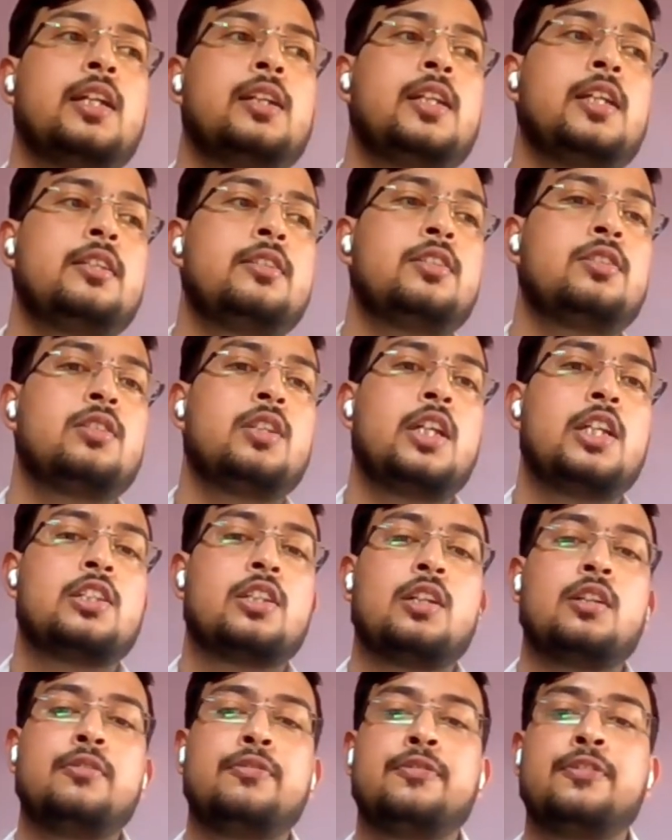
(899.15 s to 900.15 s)
this is
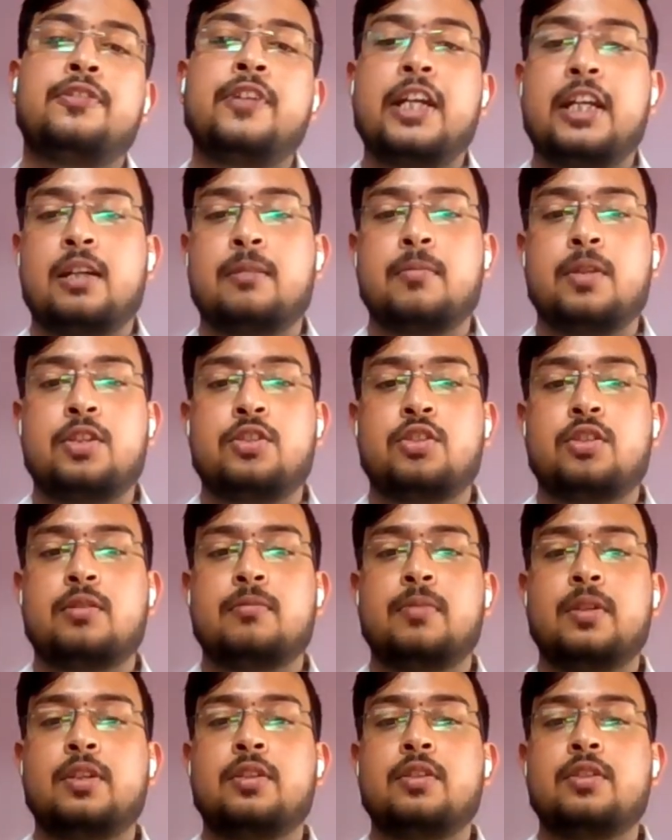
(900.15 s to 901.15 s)
a fake
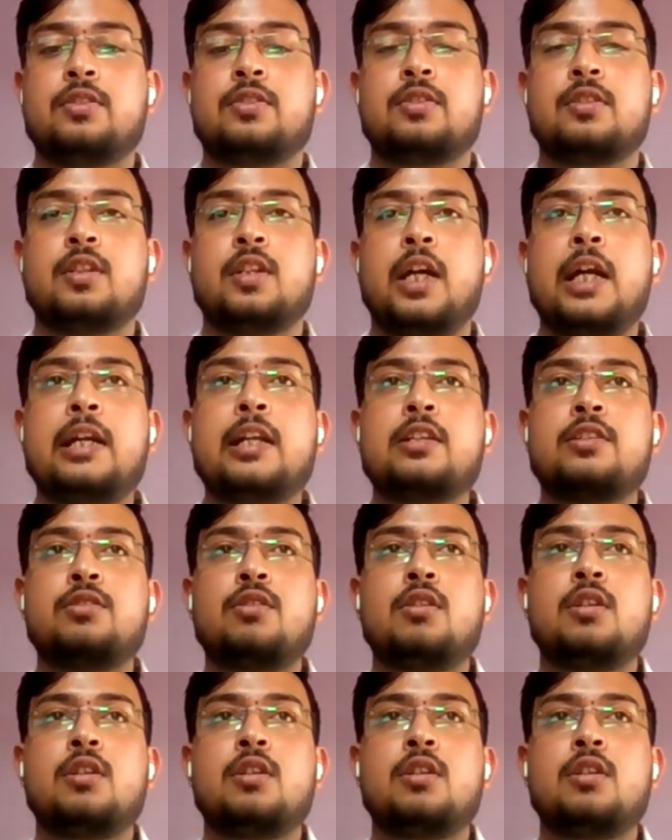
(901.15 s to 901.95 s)
image because it does